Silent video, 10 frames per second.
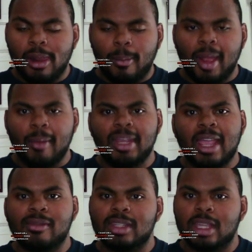Well, we
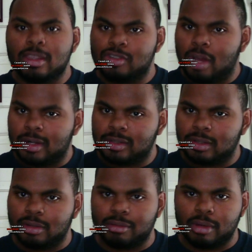have another charter
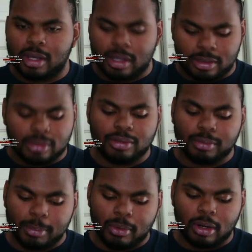school to
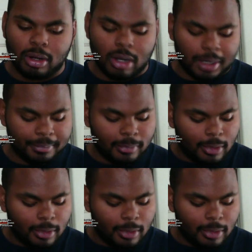report on.